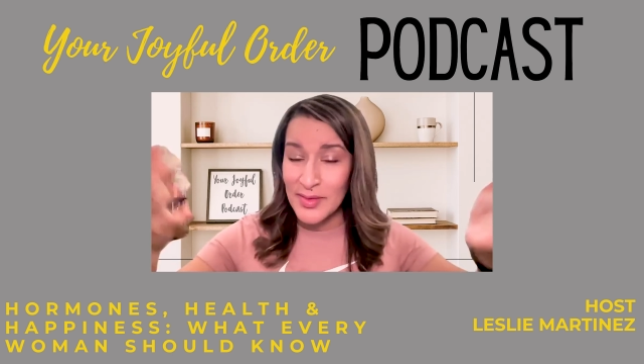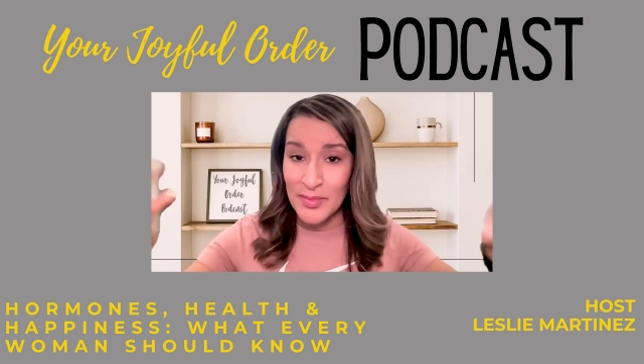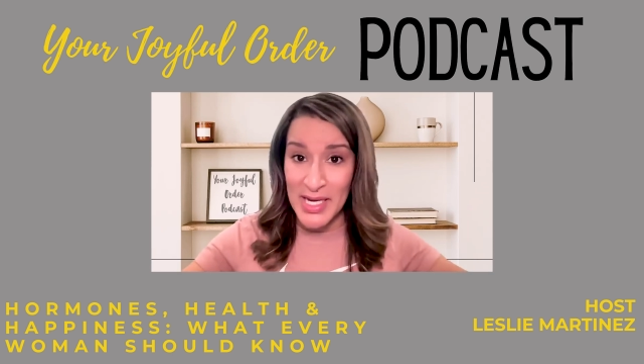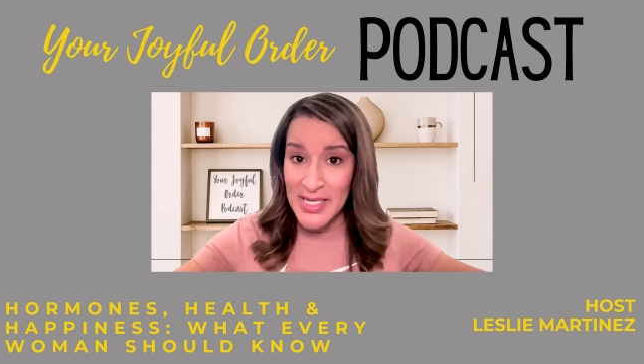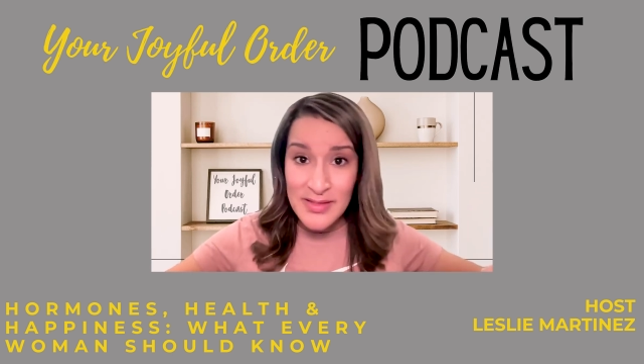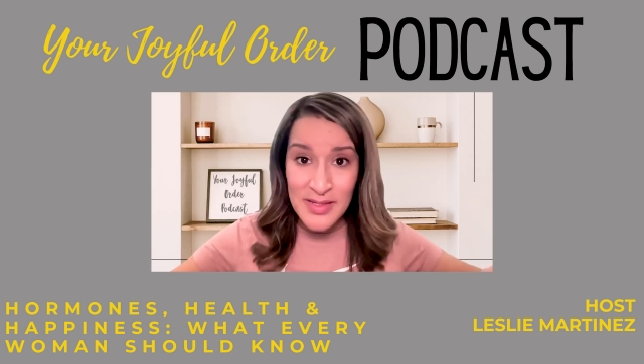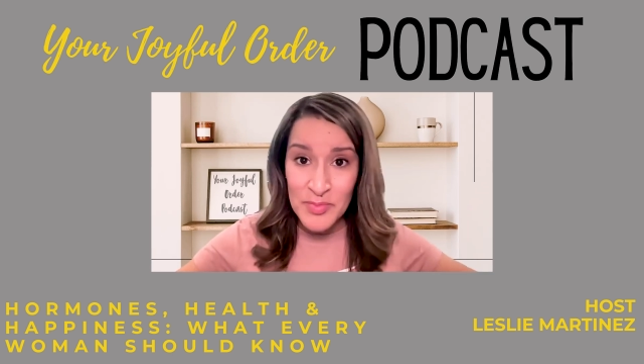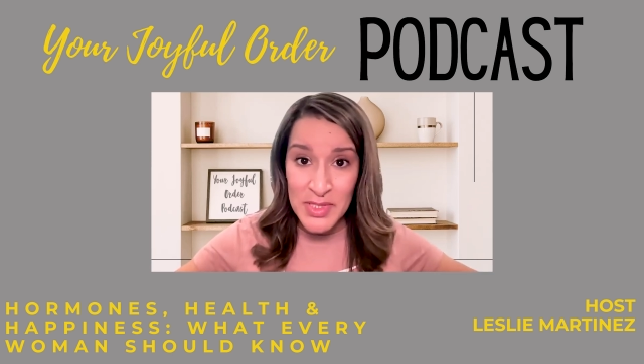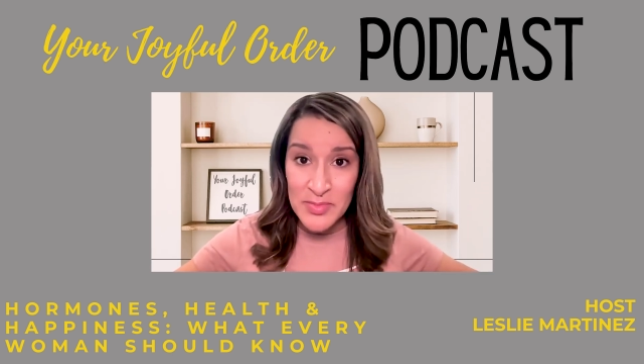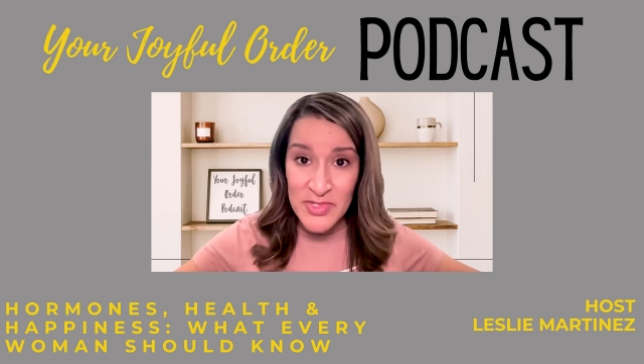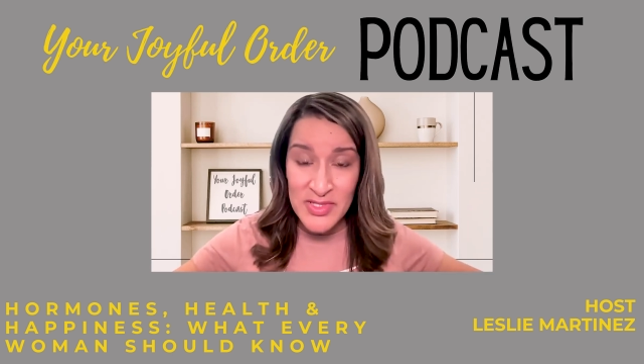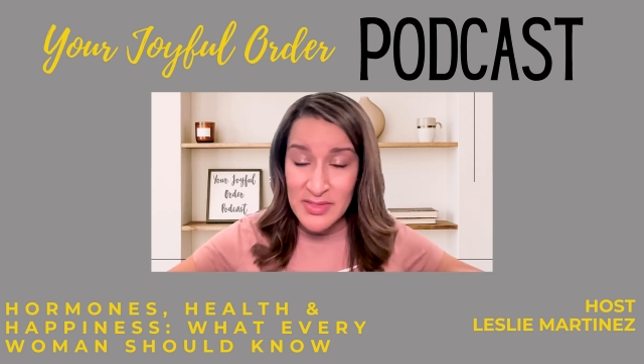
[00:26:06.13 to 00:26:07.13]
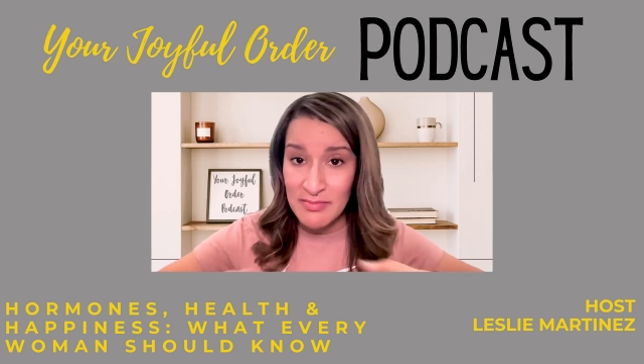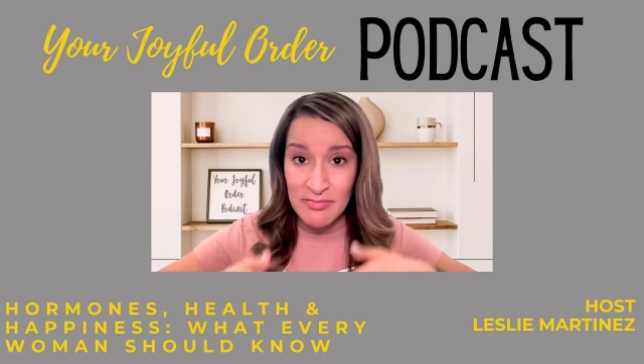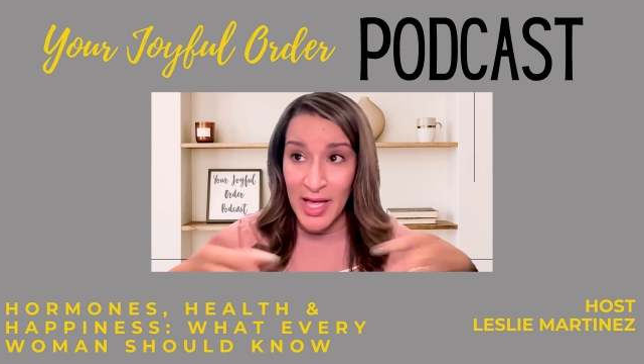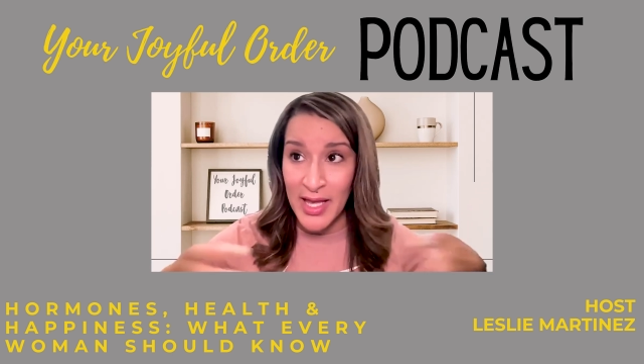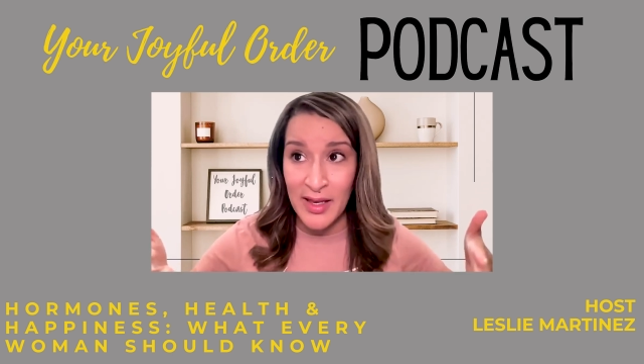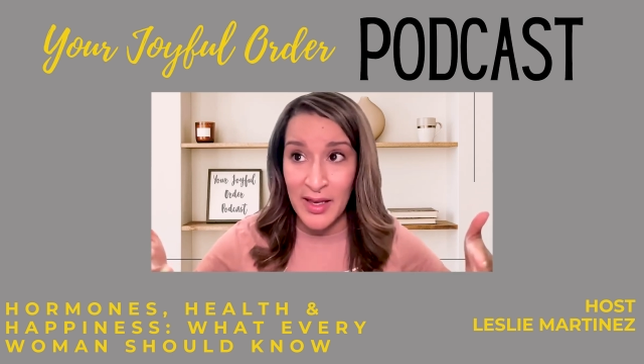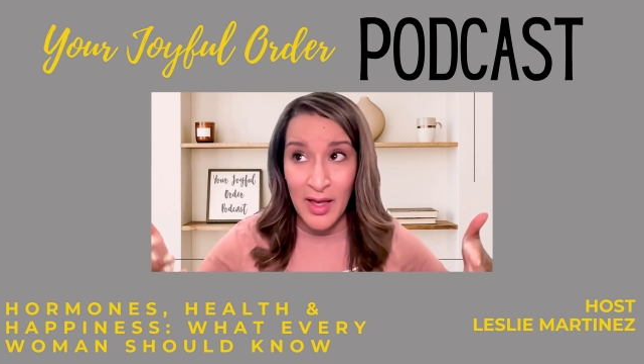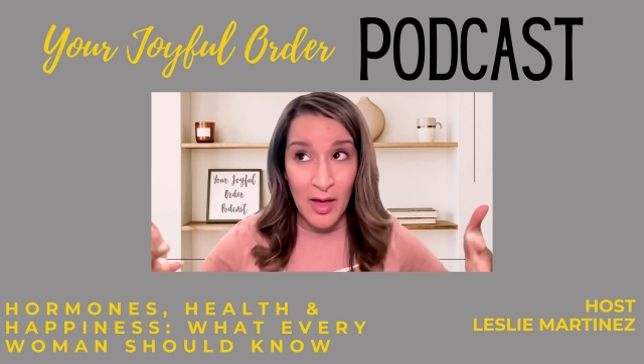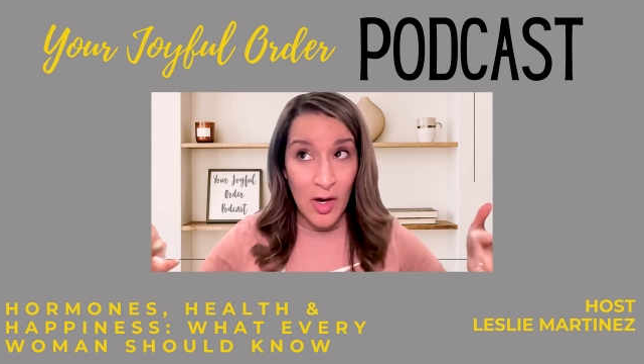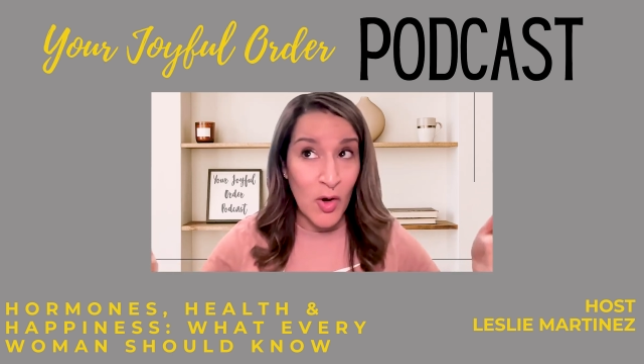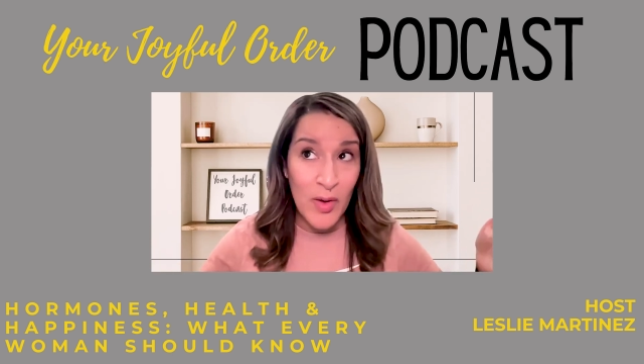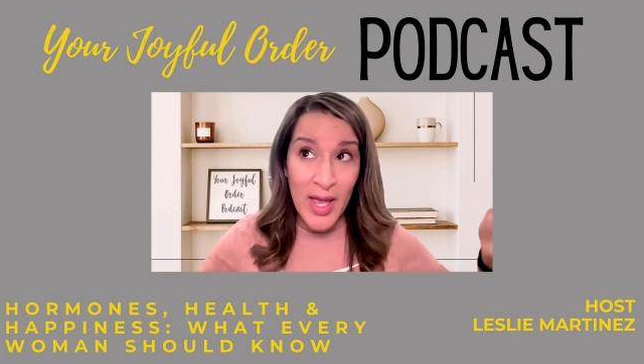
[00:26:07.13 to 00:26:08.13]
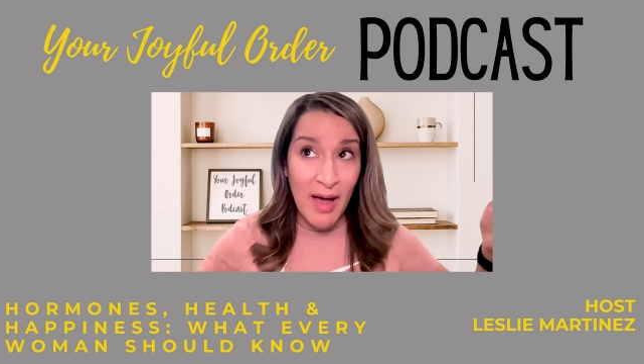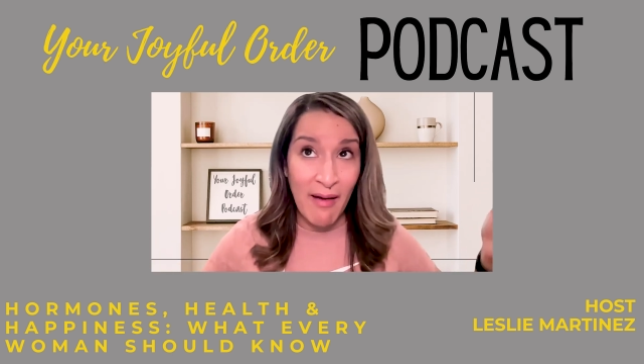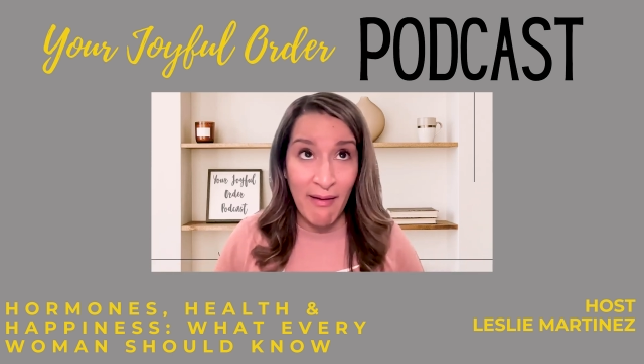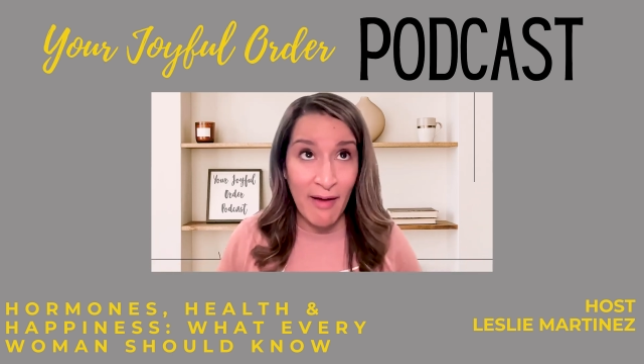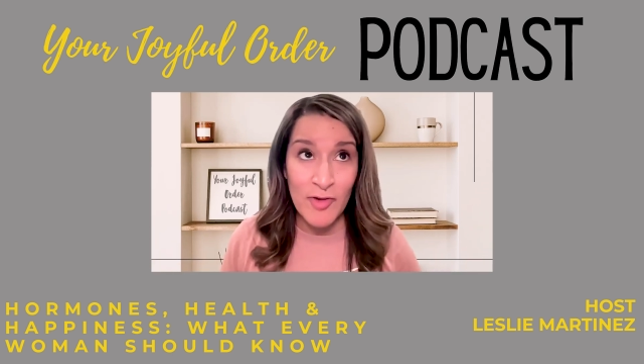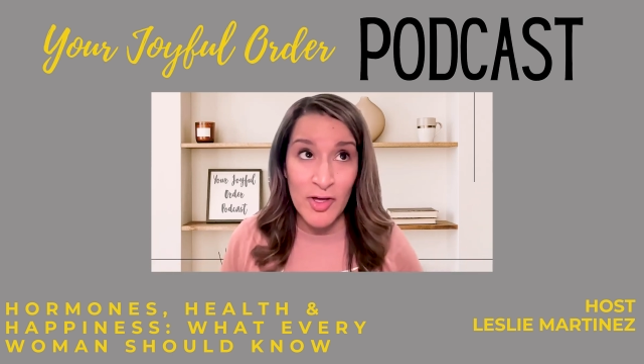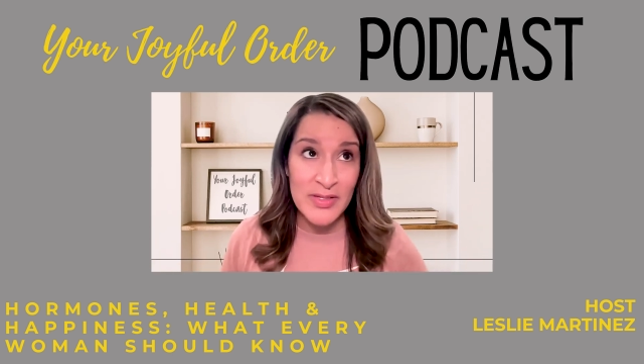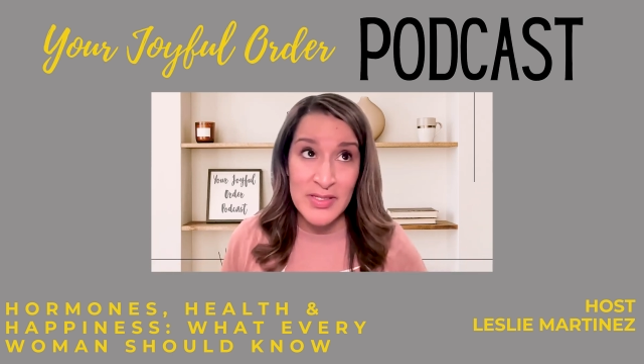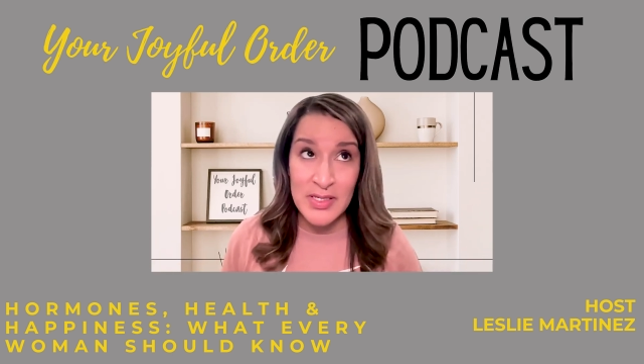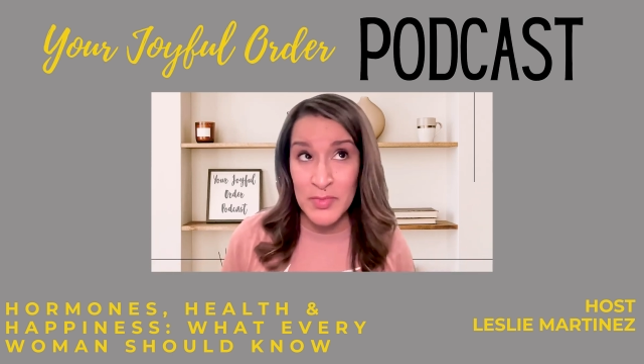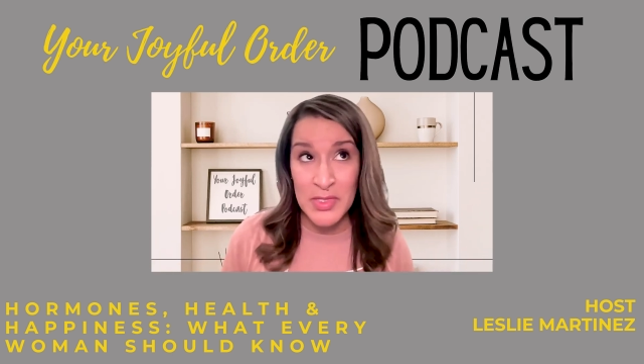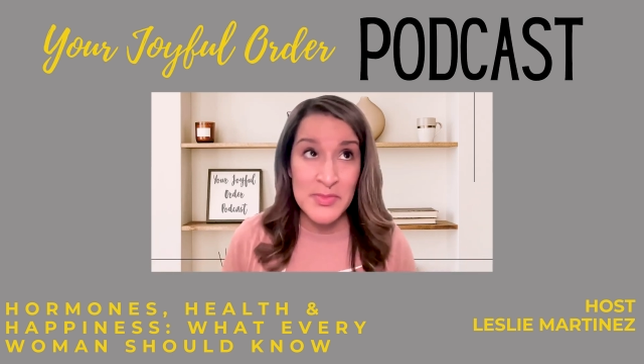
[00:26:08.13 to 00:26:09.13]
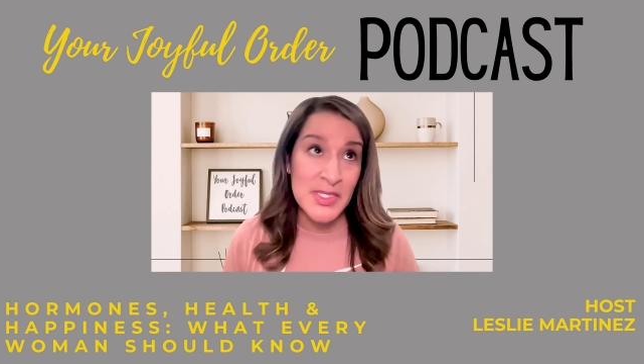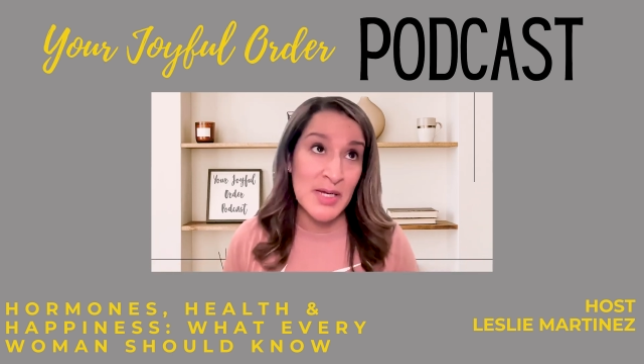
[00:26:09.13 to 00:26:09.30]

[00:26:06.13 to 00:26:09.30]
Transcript: my symptoms like, oh, yeah, I have all these symptoms.